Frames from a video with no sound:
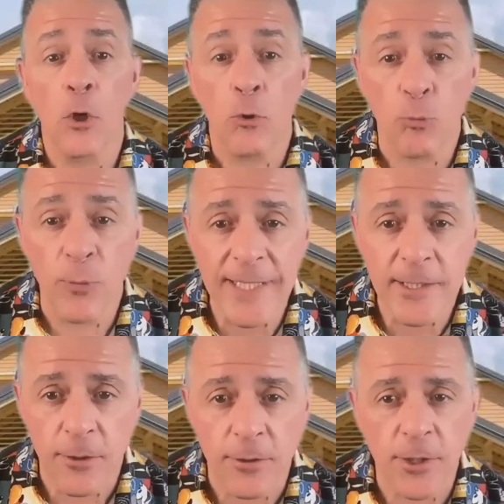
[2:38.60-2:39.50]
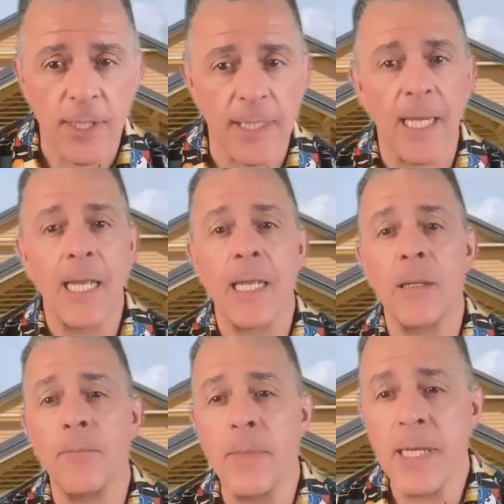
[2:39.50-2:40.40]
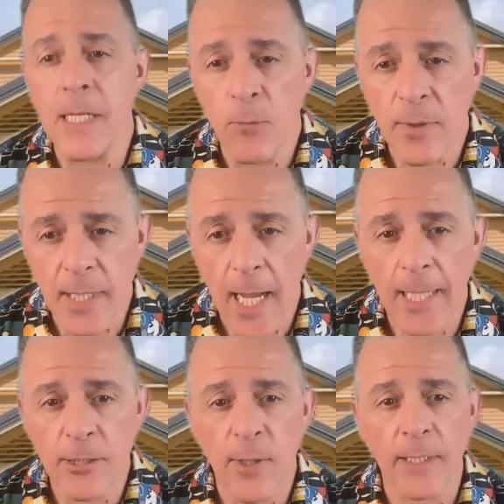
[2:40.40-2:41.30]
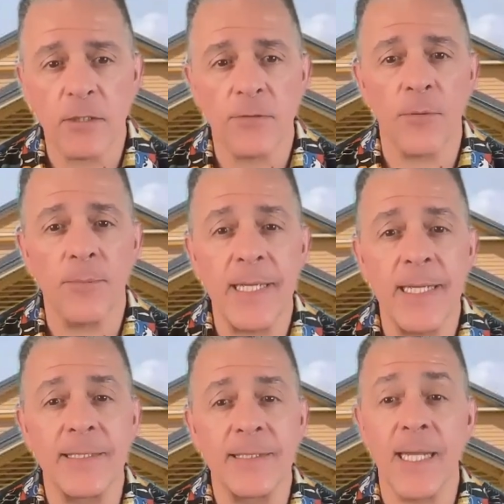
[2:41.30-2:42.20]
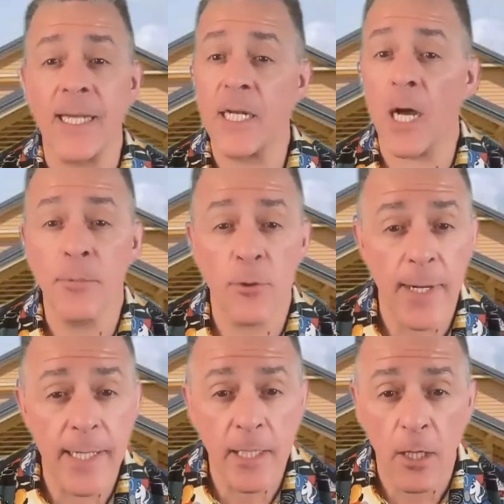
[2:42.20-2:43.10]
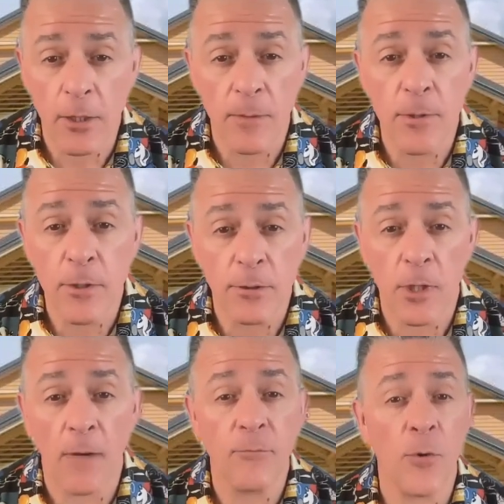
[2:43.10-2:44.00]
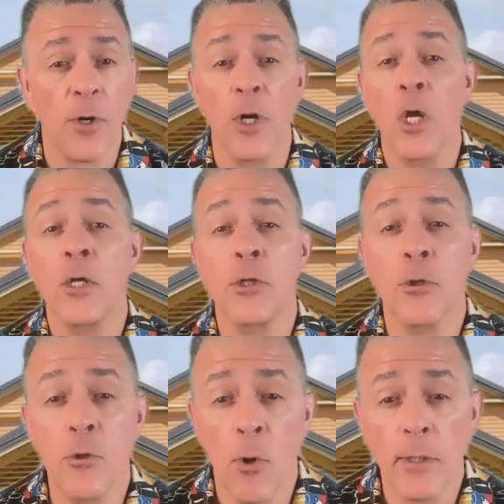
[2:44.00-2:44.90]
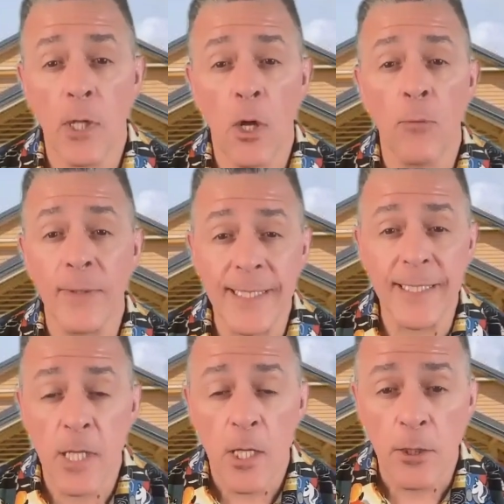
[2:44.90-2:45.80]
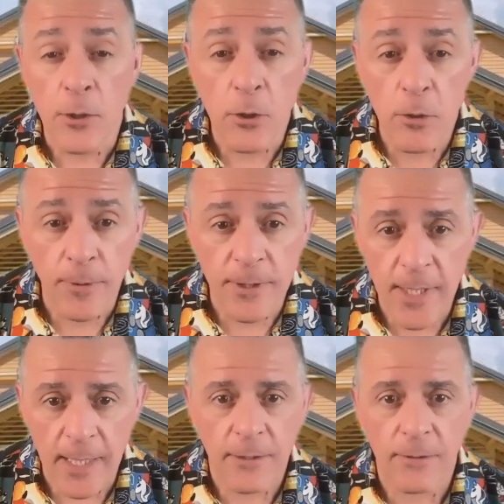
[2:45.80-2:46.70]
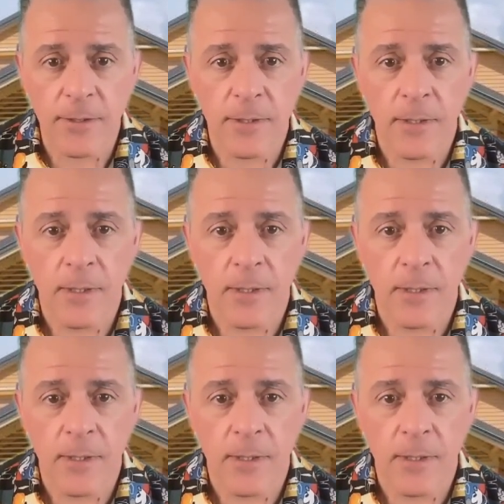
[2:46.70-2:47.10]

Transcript: researching, meeting with contractors for bids, and upgrading our computer software to go along with these new projectors.